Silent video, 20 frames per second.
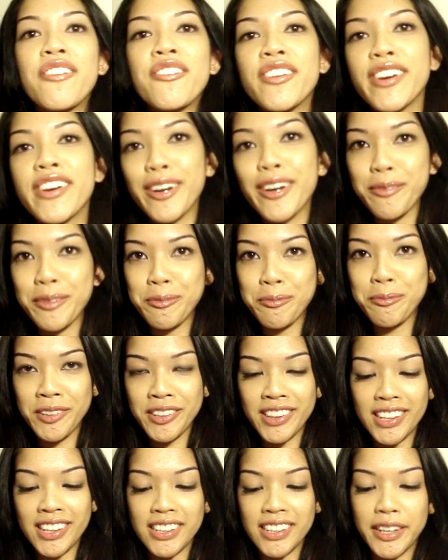I forgot one
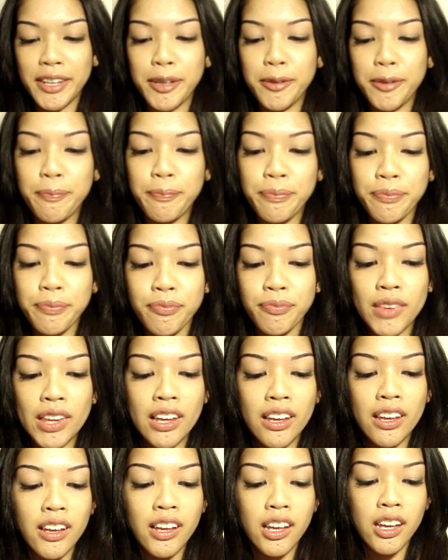more thing.
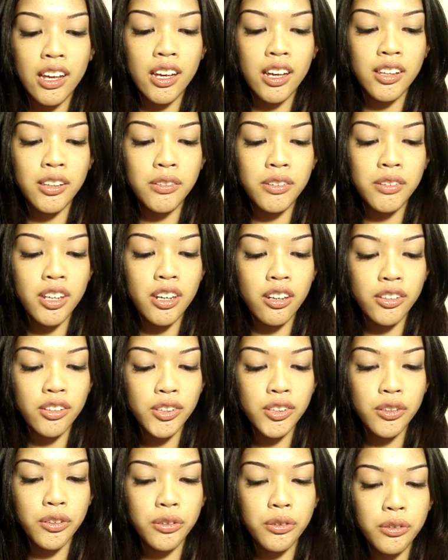You could
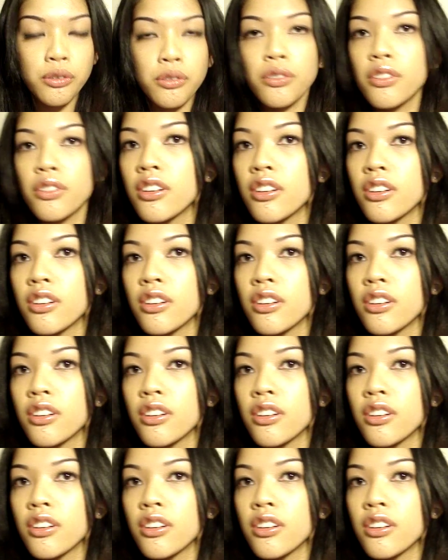also,